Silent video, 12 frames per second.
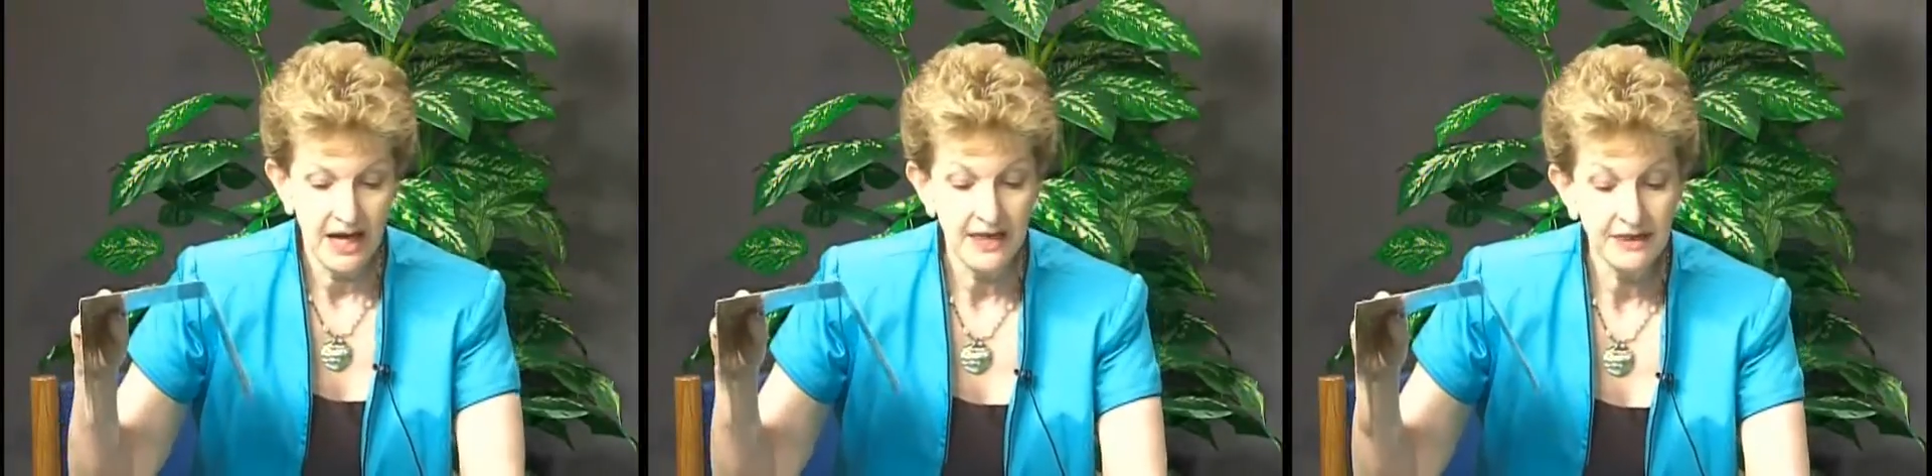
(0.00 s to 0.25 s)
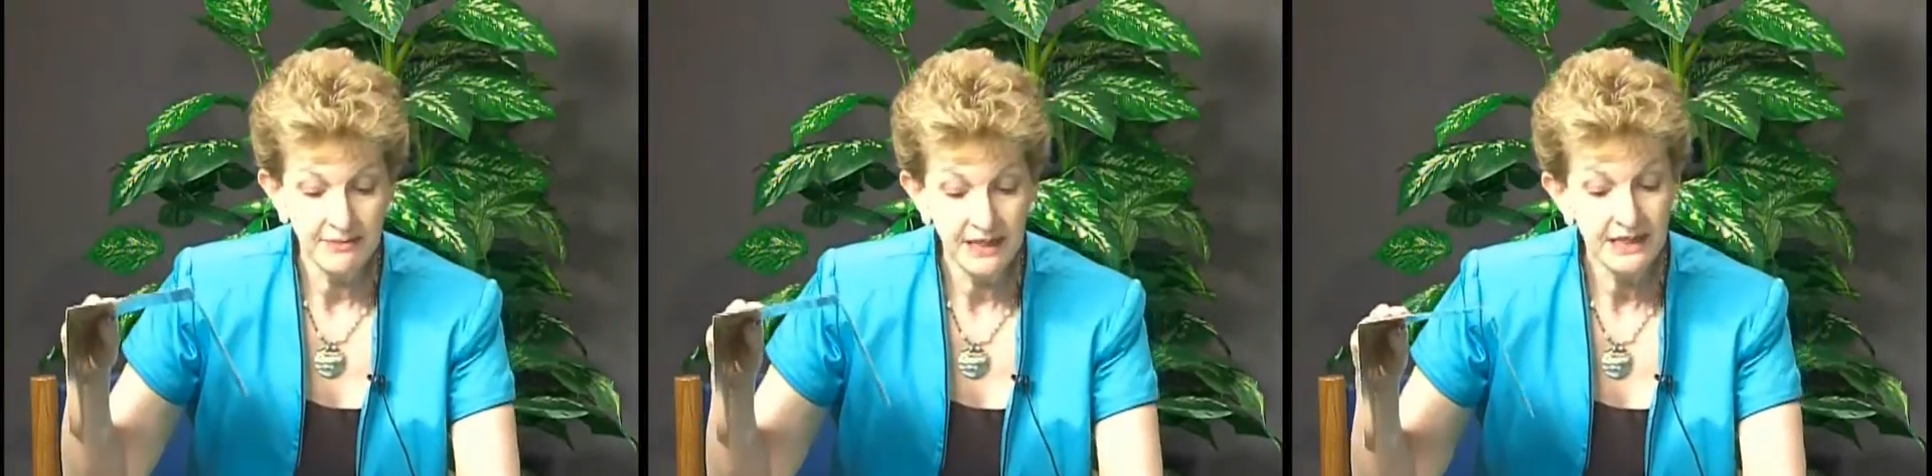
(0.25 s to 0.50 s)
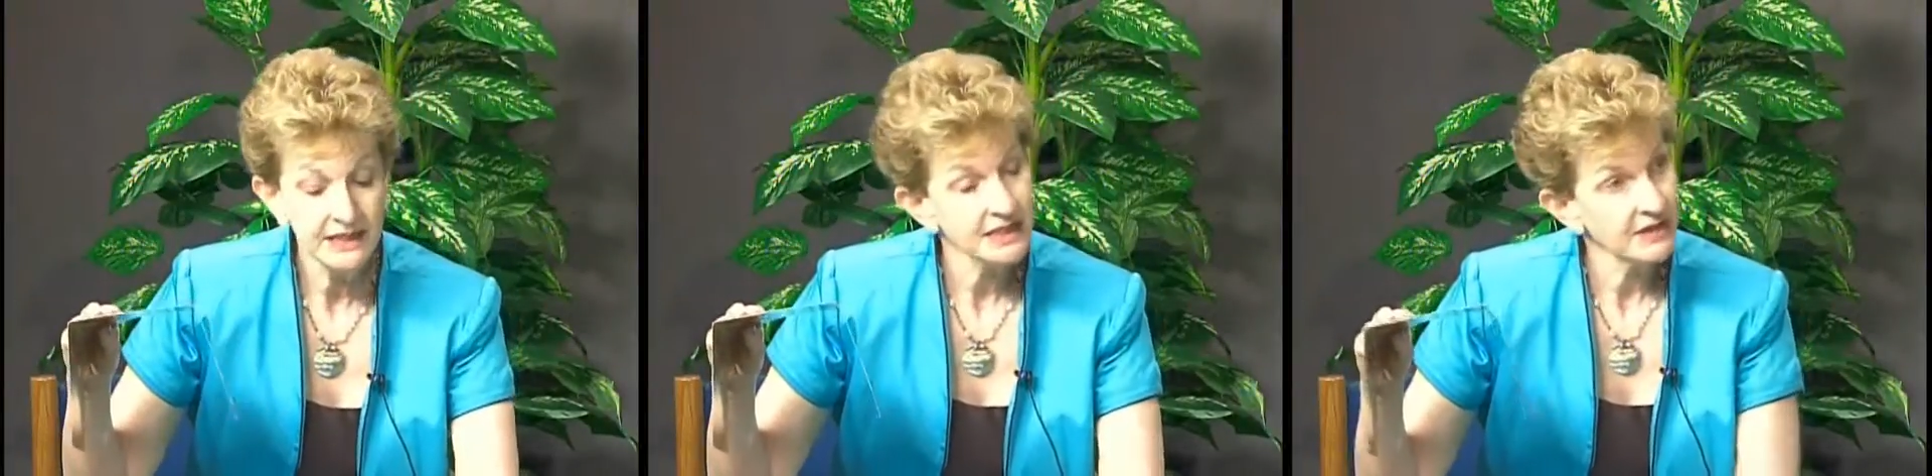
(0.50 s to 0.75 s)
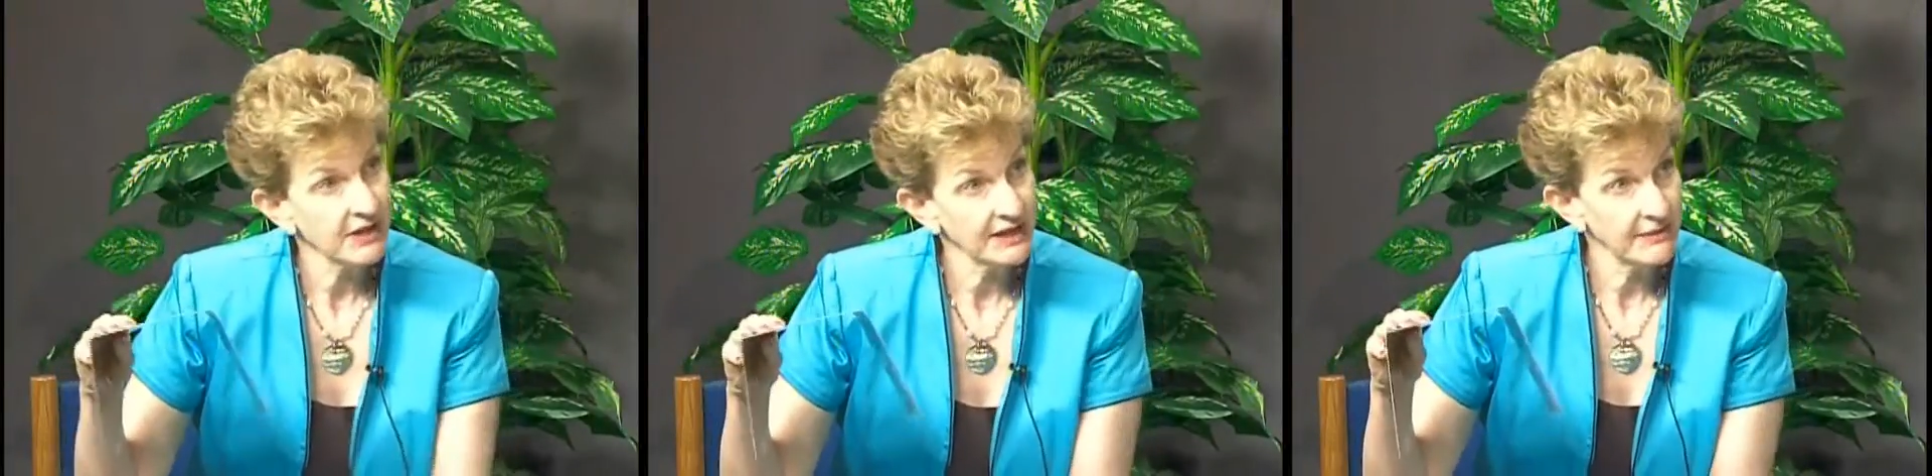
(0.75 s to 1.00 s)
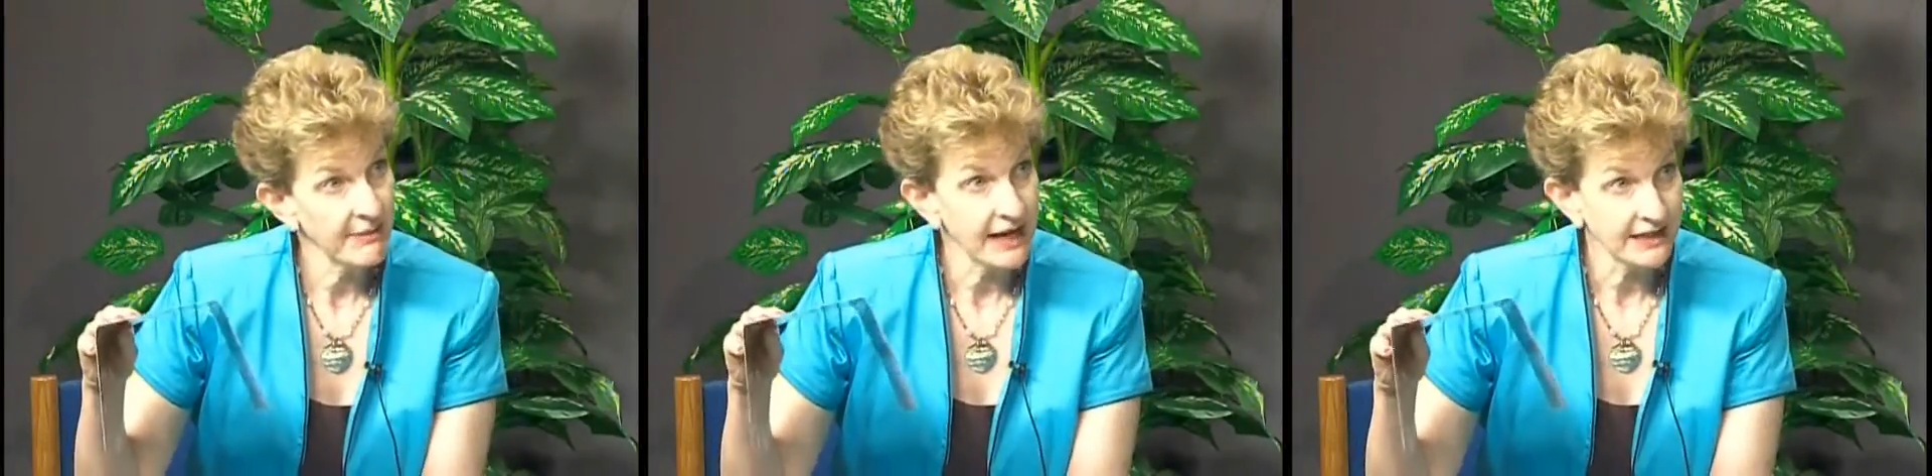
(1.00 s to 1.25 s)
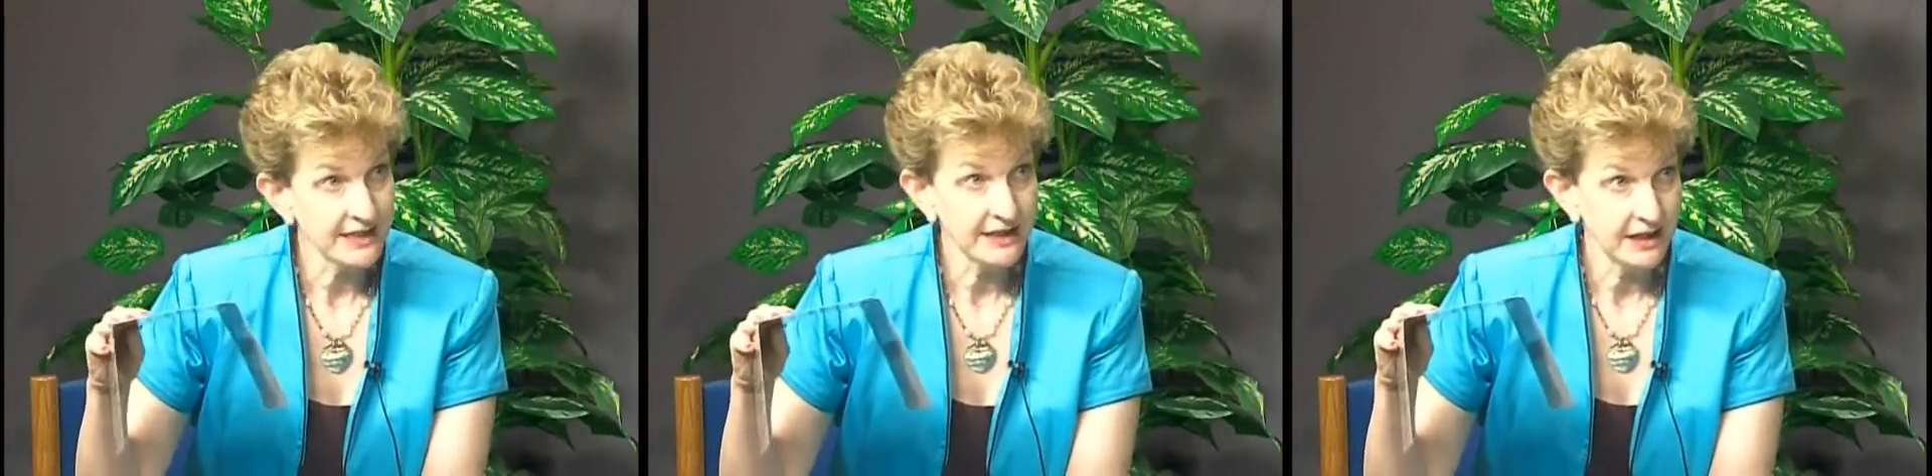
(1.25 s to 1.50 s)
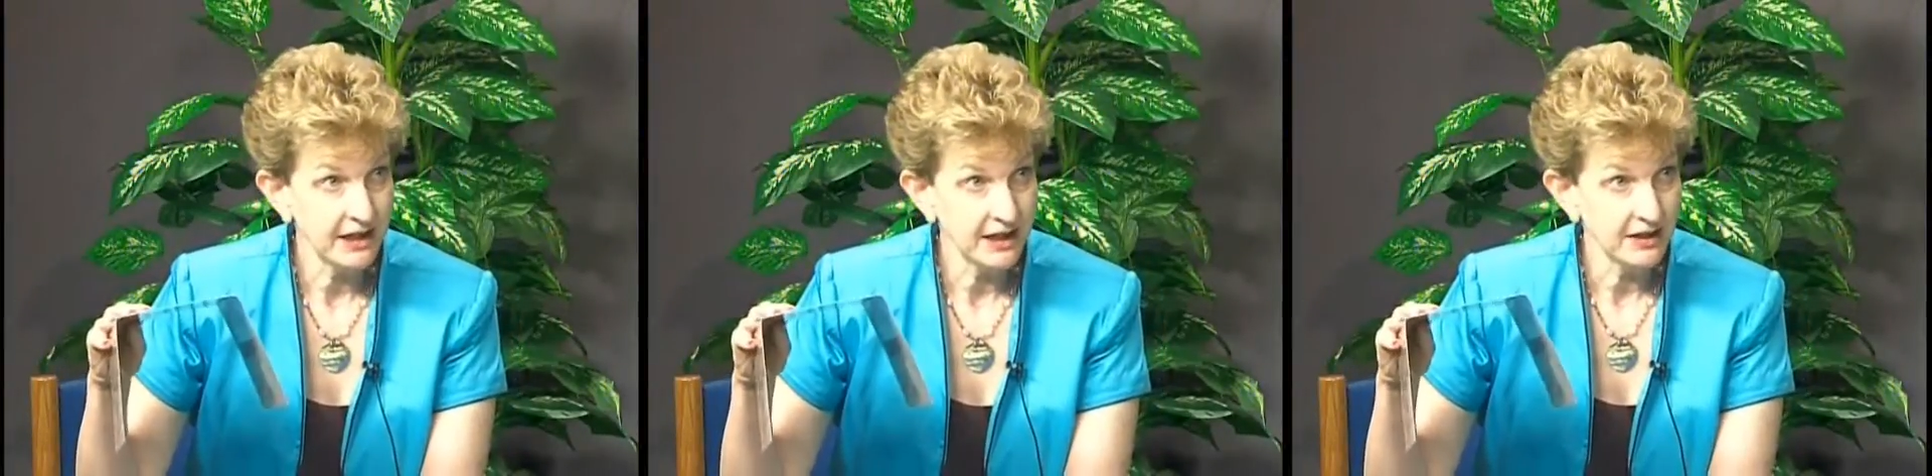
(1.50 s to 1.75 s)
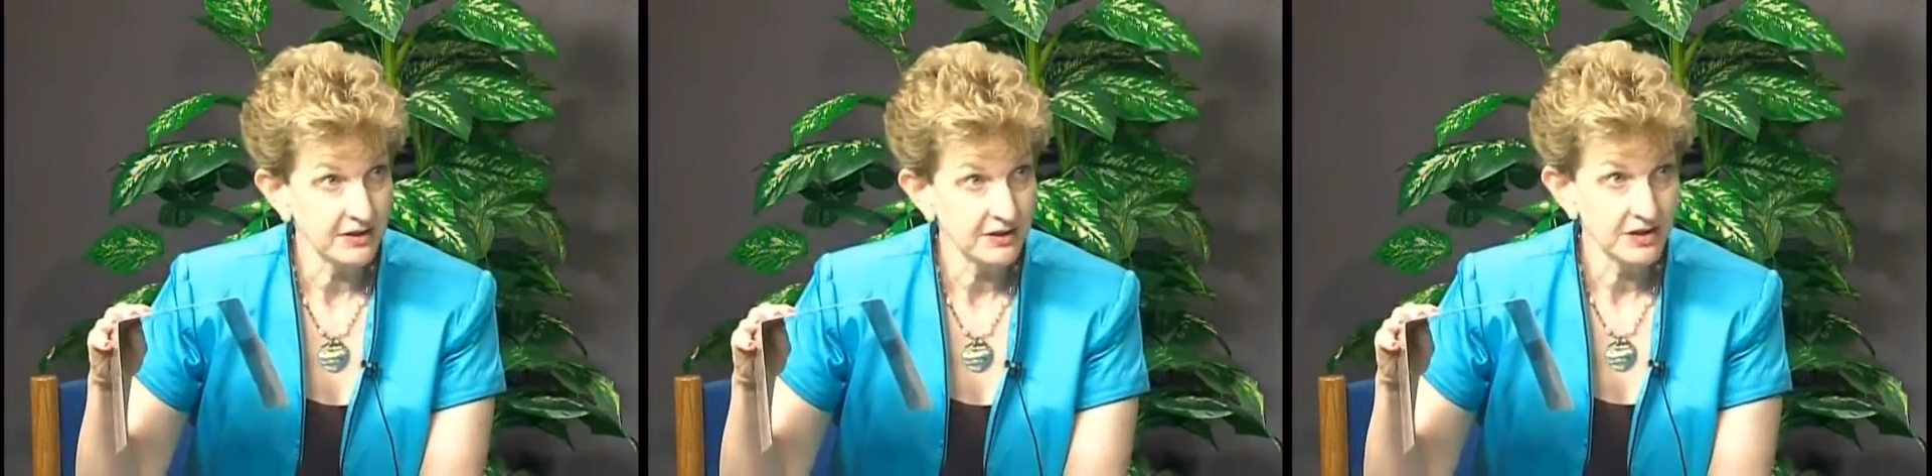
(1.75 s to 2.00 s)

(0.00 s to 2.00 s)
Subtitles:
And the meanings are on the backs of the card,